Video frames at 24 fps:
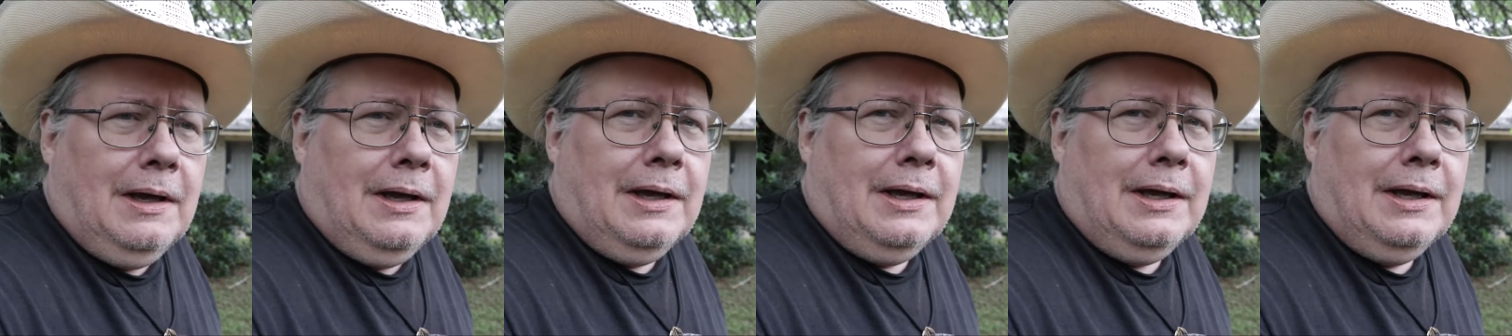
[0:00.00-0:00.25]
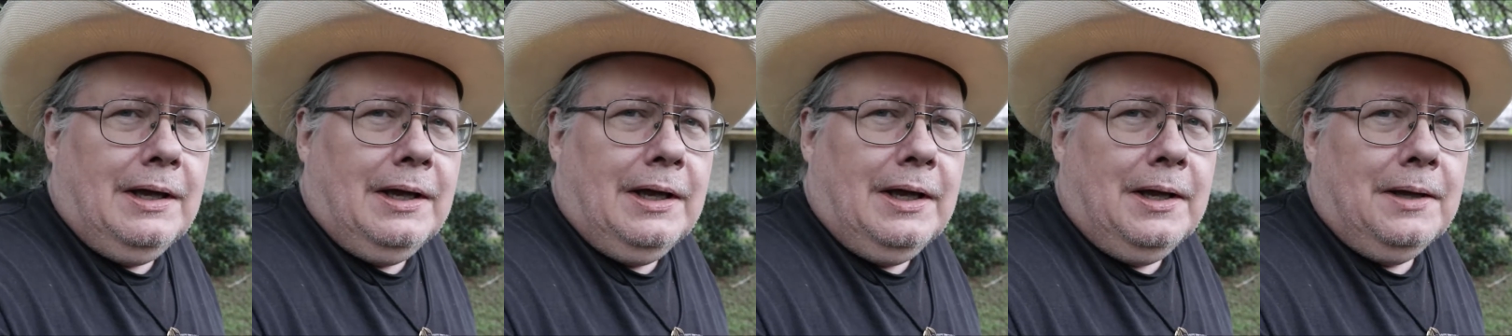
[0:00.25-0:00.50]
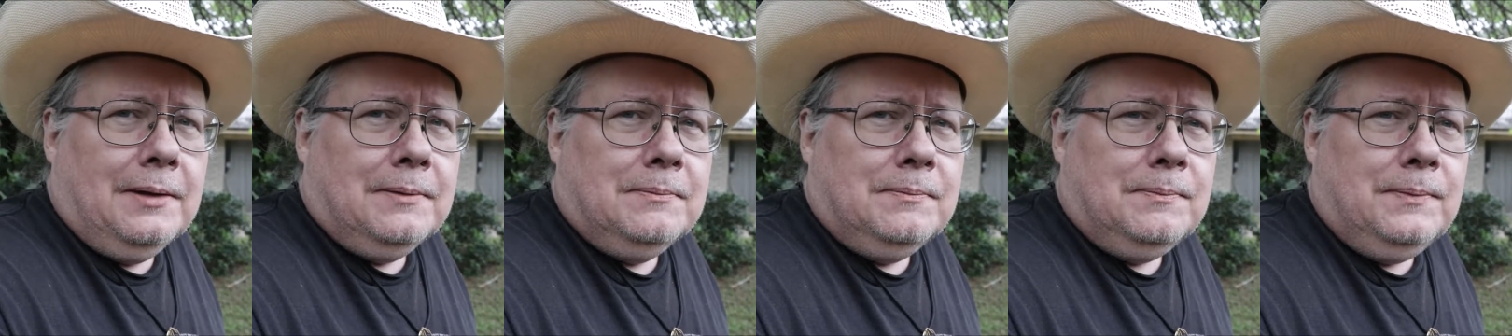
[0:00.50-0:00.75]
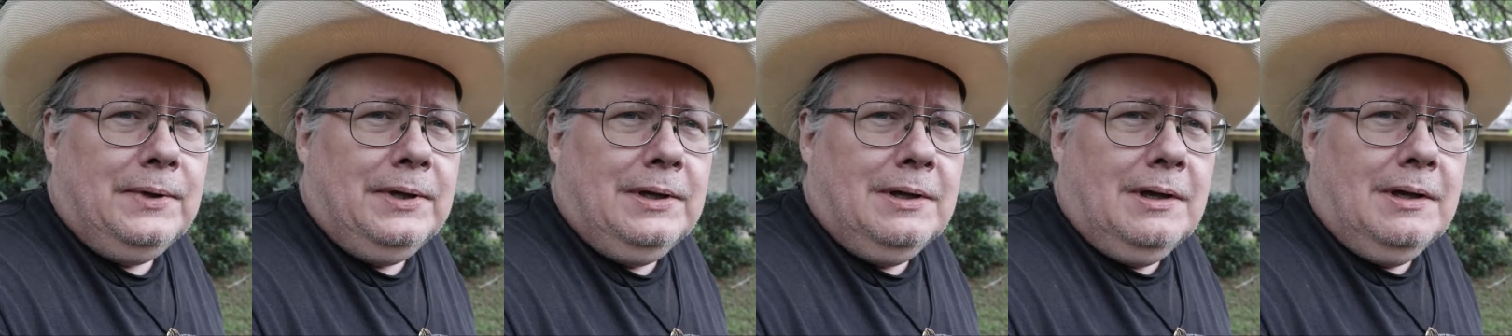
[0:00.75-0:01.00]
and
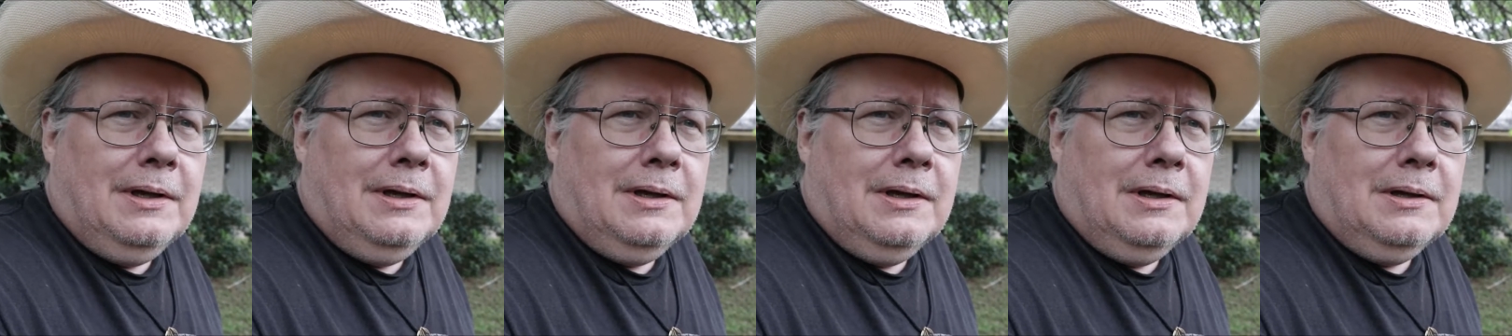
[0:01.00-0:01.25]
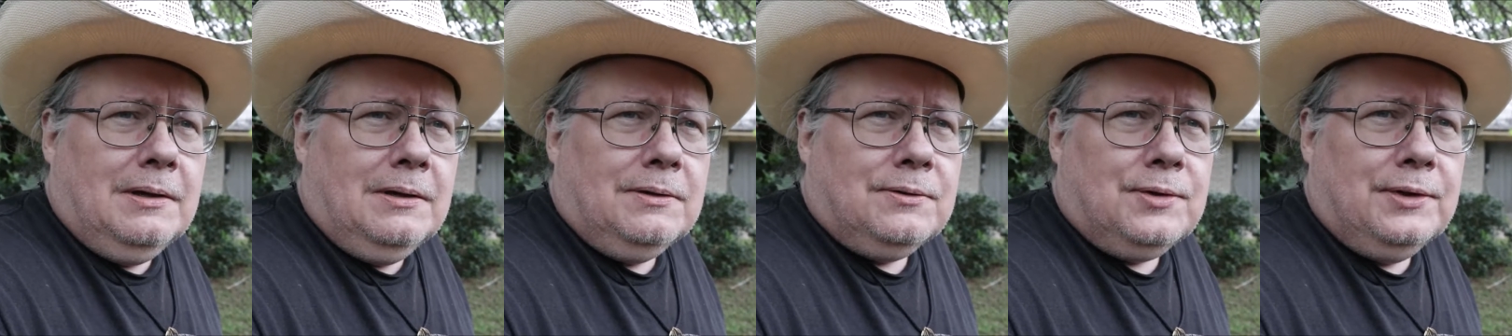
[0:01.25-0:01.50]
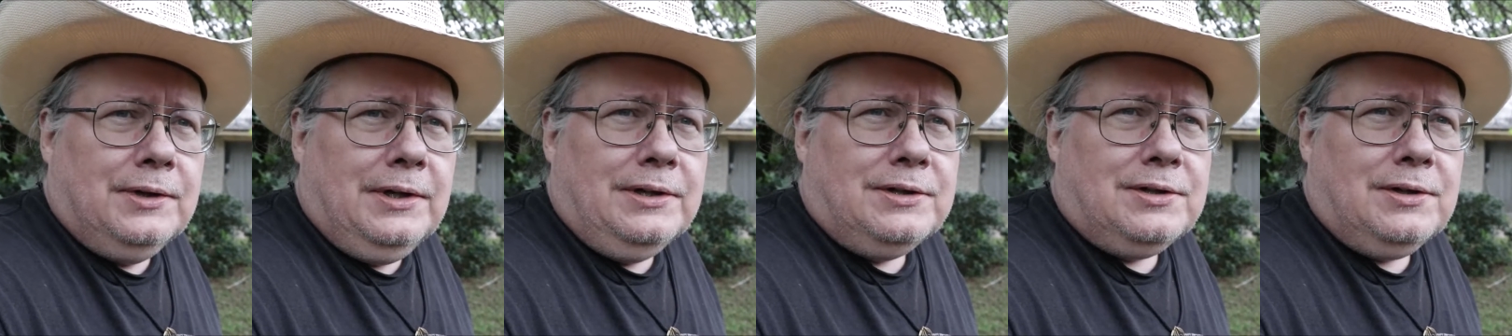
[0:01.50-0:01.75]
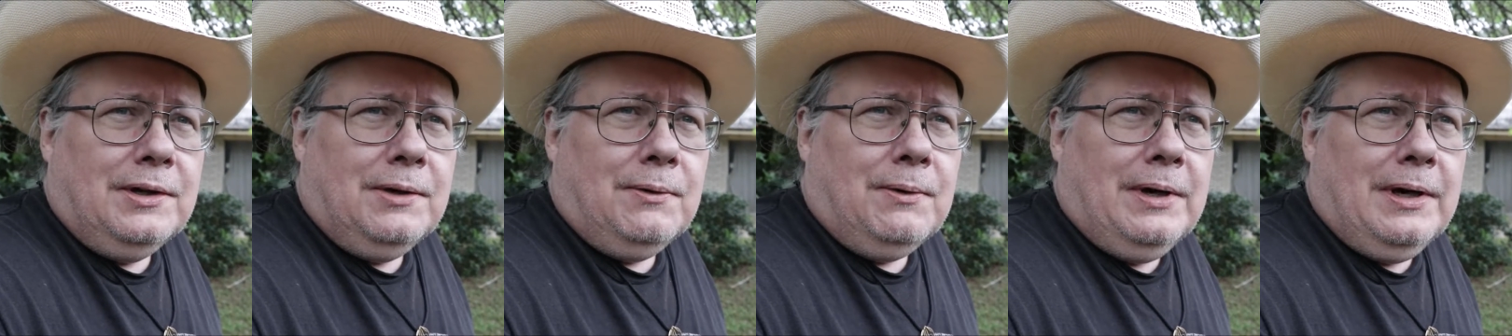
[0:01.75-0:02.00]

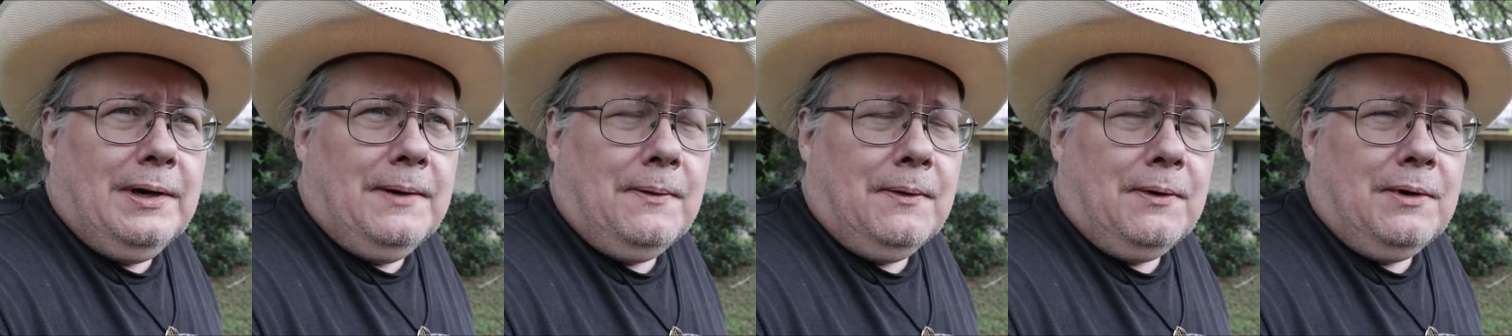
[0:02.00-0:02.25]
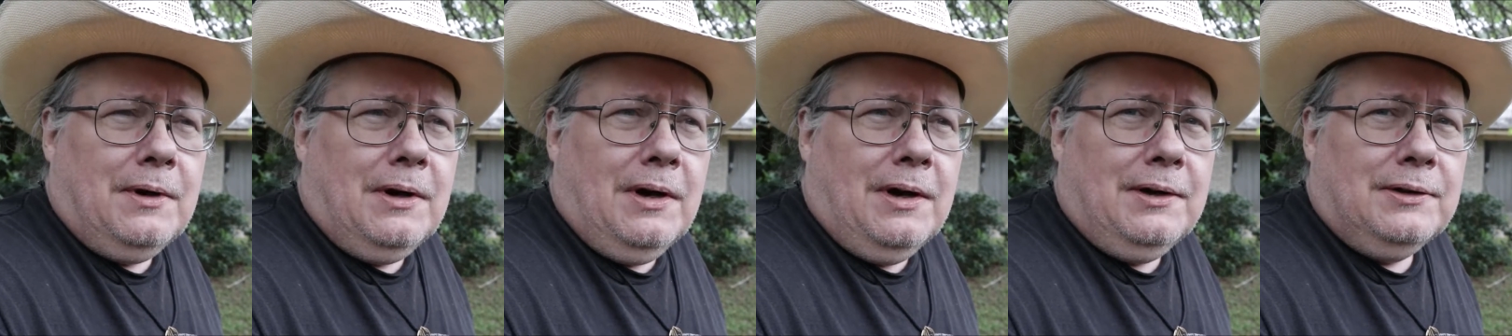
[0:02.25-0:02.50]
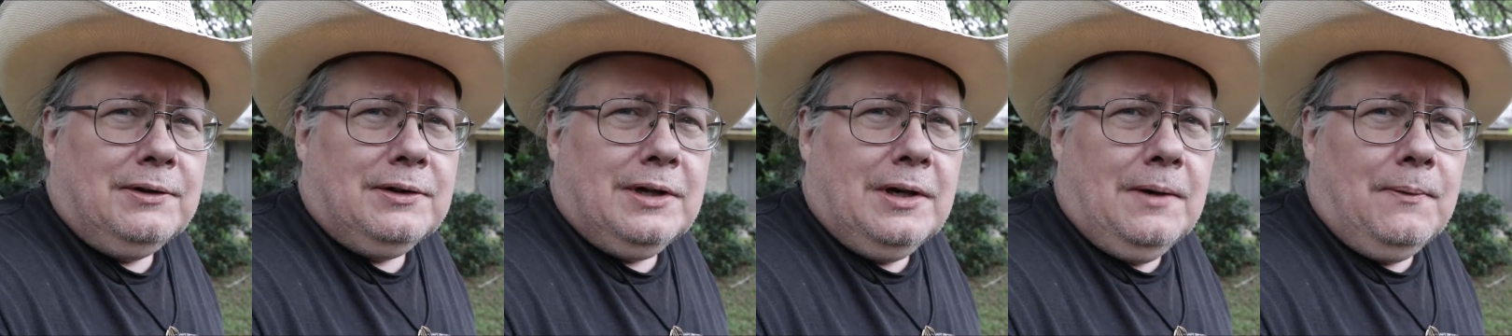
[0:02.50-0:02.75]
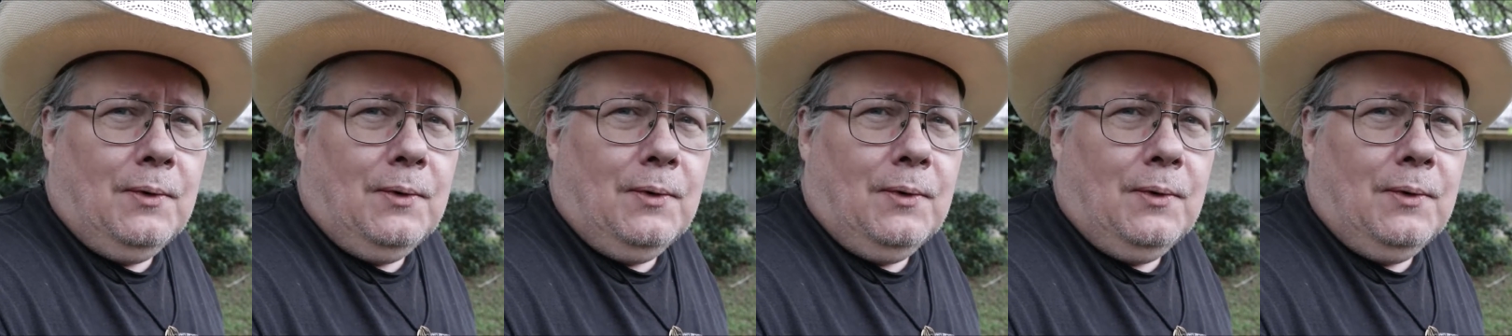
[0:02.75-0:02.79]
traditionally when I've gone there,